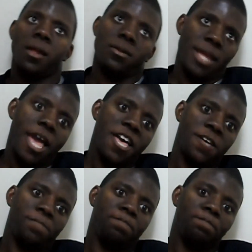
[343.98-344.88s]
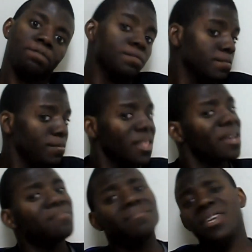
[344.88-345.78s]
Now,
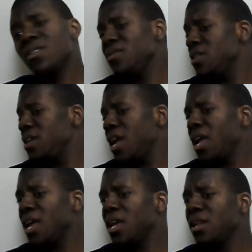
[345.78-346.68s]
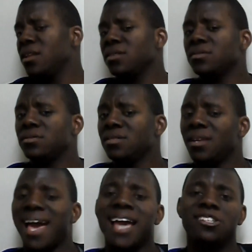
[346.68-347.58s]
me on the other hand,
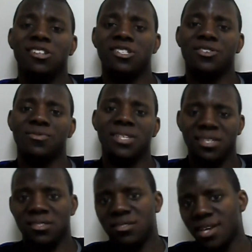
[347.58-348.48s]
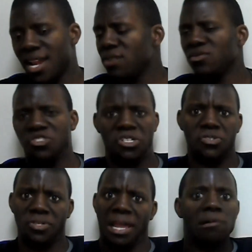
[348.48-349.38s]
I judge on the inside. I don't judge
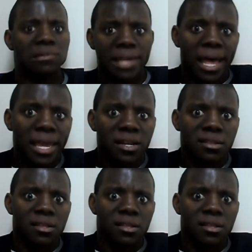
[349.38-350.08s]
on the outside.